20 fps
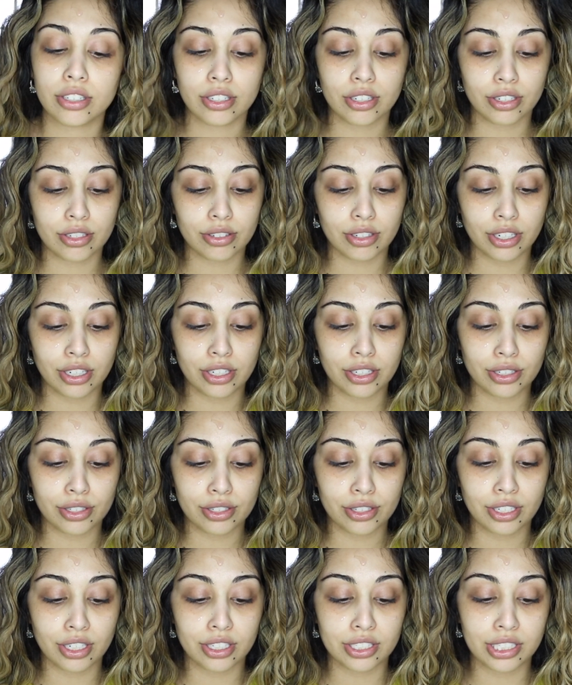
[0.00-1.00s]
All right,
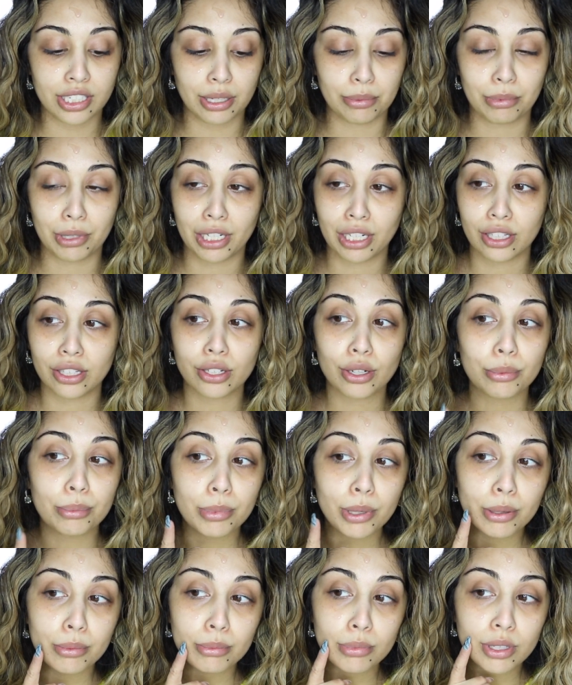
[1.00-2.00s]
I see I'm getting a little
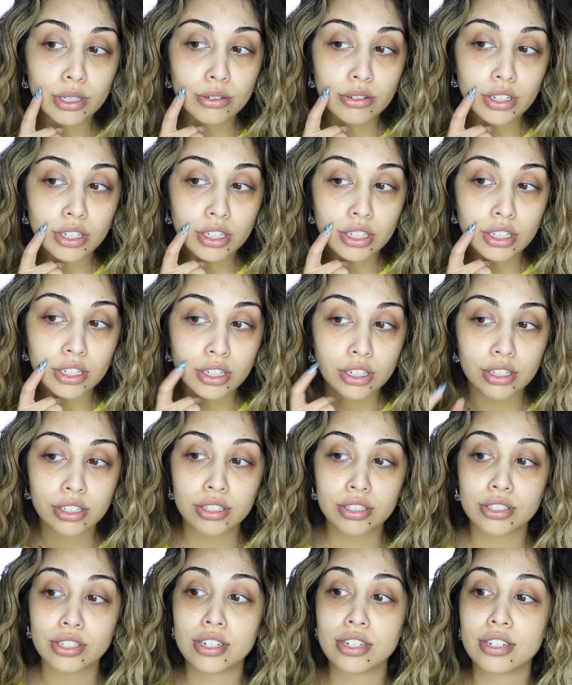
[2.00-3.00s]
pimpy right here.
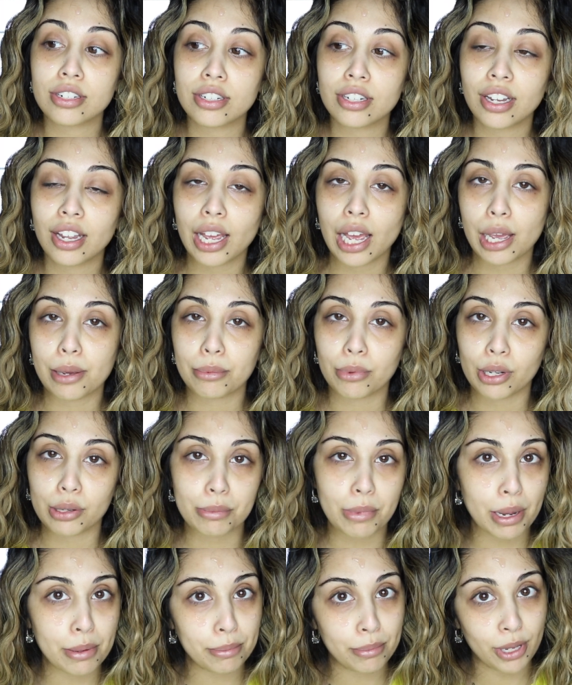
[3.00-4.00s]
I'm on
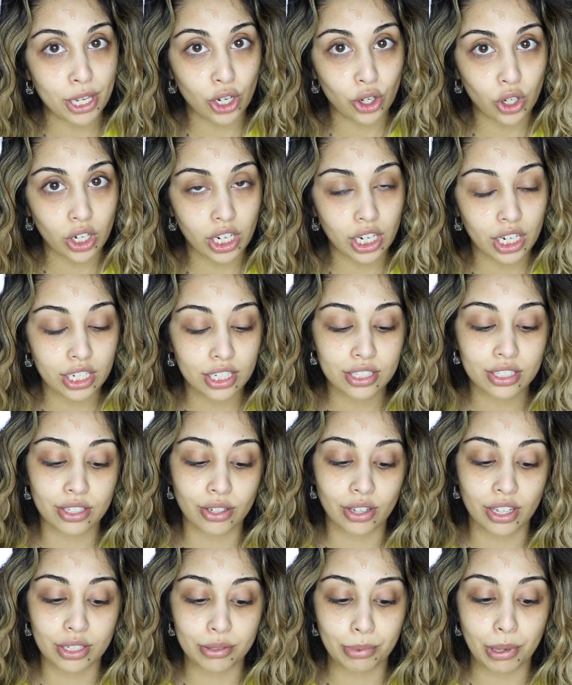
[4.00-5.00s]
my period, so
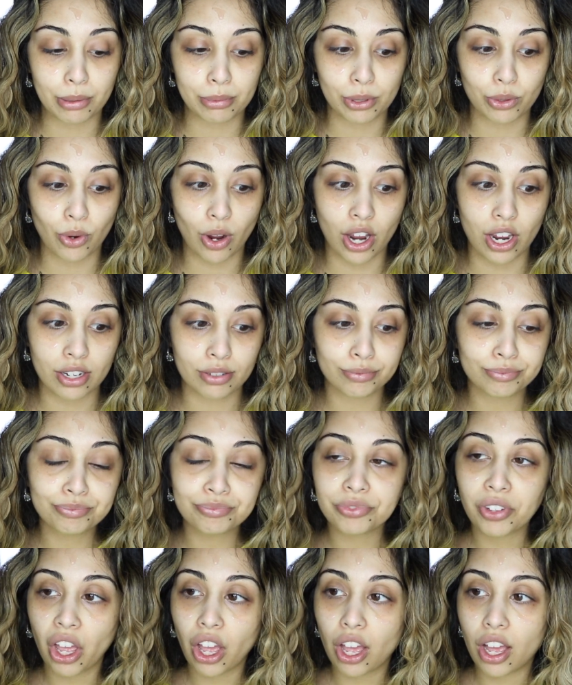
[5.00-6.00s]
that's probably why.
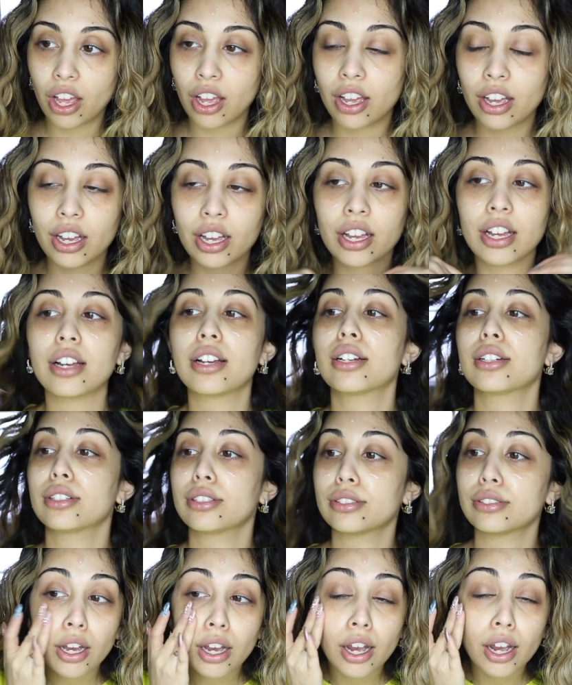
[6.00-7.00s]

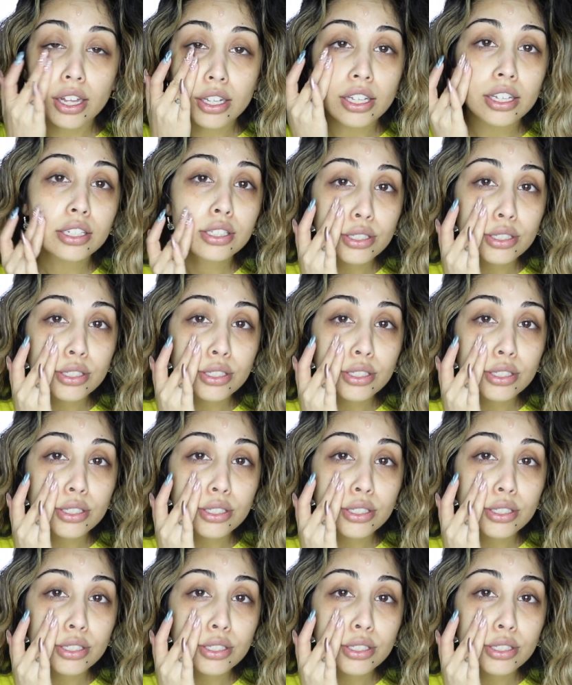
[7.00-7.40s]
I like